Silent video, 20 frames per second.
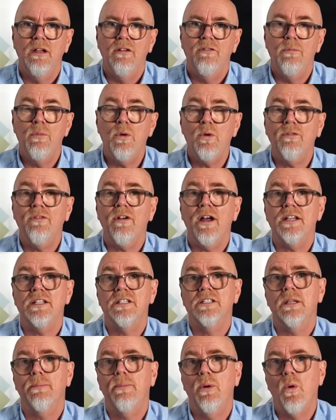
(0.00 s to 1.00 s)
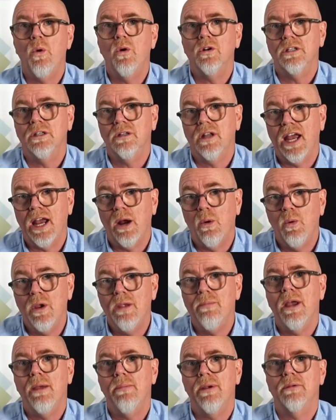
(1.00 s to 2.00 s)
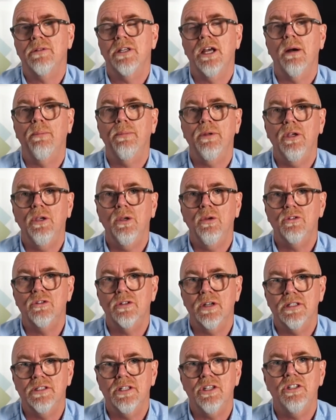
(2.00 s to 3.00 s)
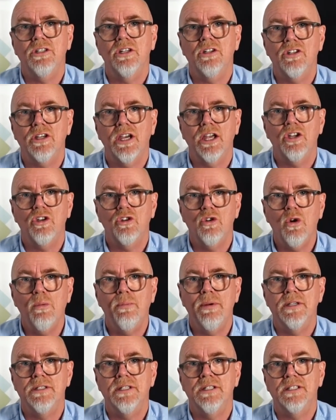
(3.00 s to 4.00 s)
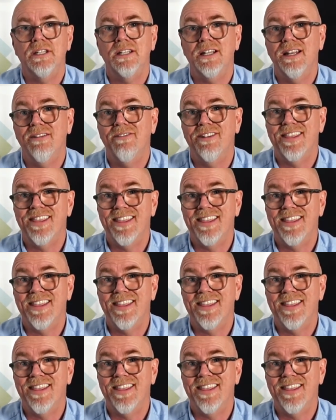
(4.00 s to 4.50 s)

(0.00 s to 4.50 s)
For more advice and support on how we may be able to help you transition and change your business to deliver